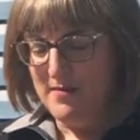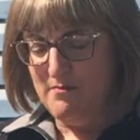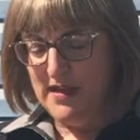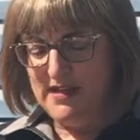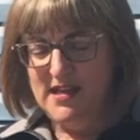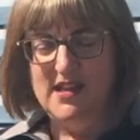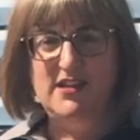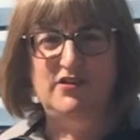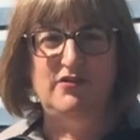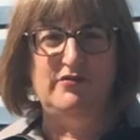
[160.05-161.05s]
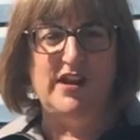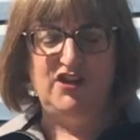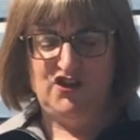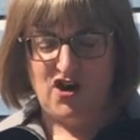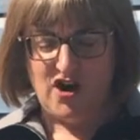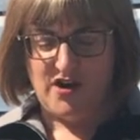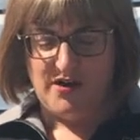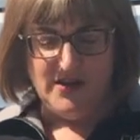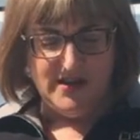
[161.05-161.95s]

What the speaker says: Money in the right jar.